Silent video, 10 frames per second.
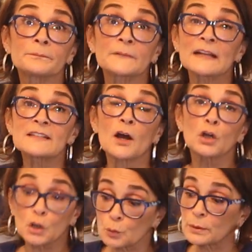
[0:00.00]
That's how
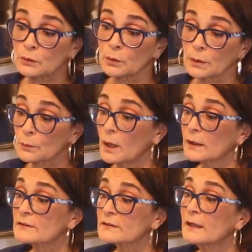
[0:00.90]
good we thought it
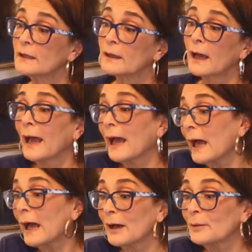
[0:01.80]
was.
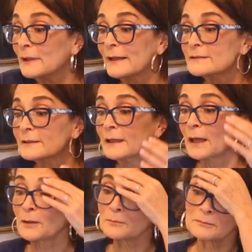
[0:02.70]
I'm late to the
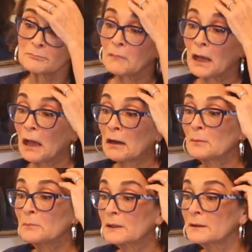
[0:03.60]
game,
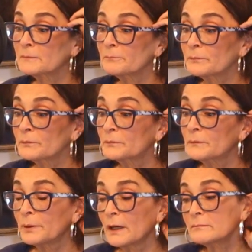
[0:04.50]
I'll admit it,
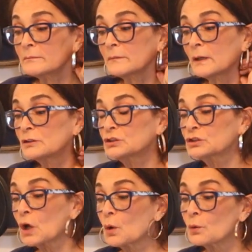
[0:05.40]
but a
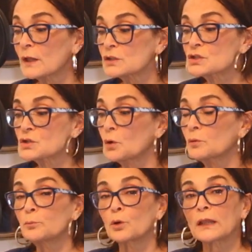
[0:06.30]
show that
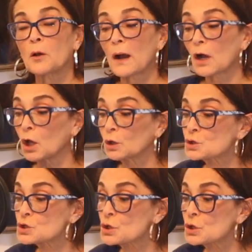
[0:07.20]
showed Boricua
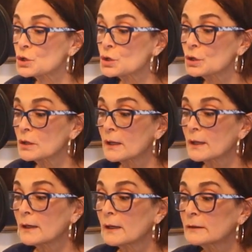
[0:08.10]
culture,
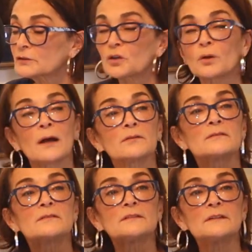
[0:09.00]
showed
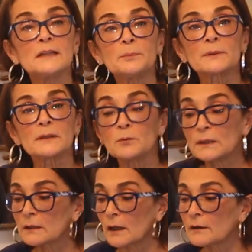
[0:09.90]
how deeply
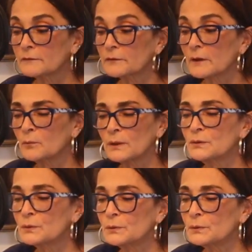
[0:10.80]
we love, and we
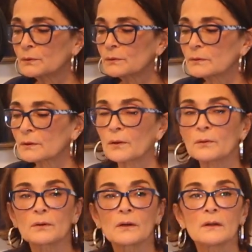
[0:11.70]
do,
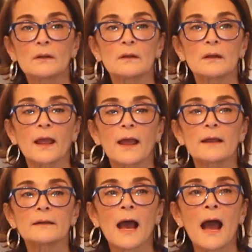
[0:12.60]

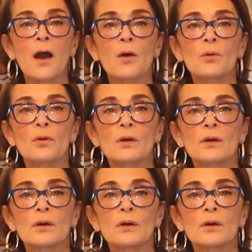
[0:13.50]
and how